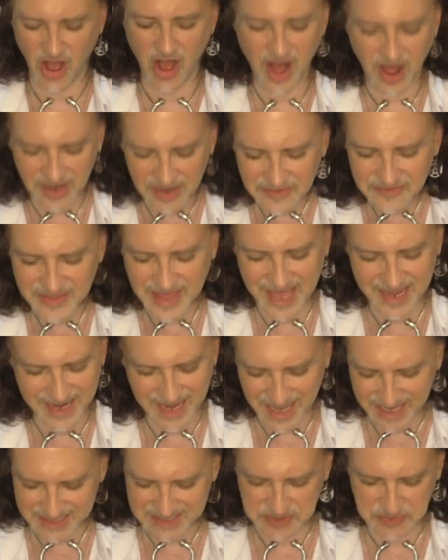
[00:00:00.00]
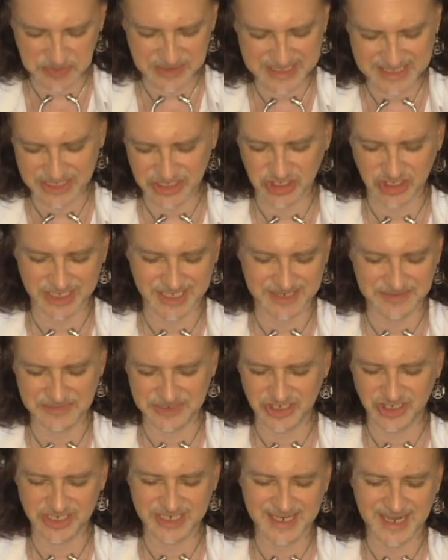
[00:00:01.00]
All of that exposition,
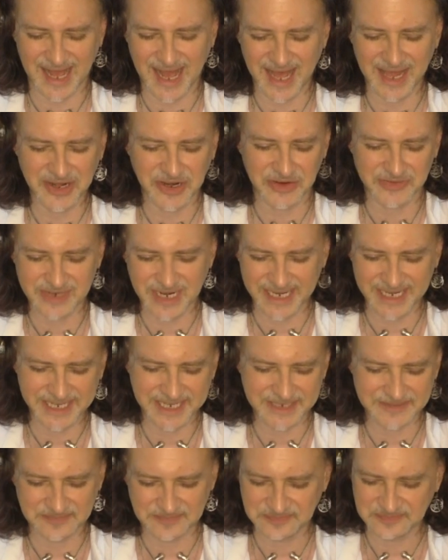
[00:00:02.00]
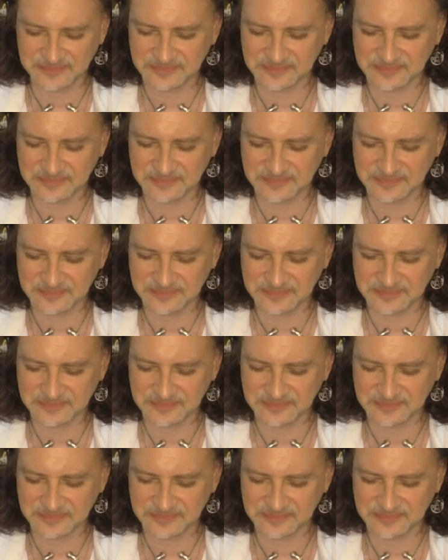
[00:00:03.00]
but you gotta, right?